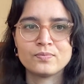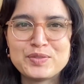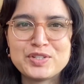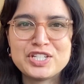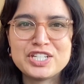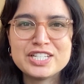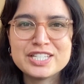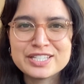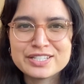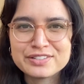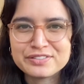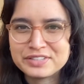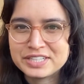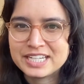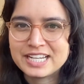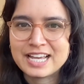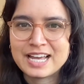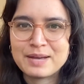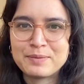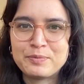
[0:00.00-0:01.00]
Just to
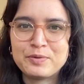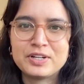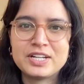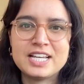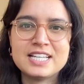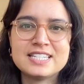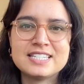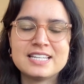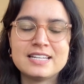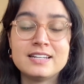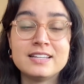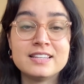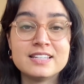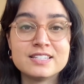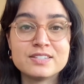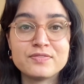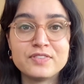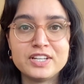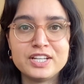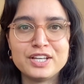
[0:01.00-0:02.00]
recap what I said in
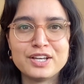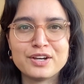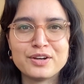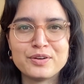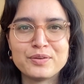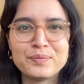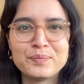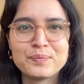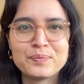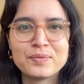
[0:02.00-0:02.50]
this video,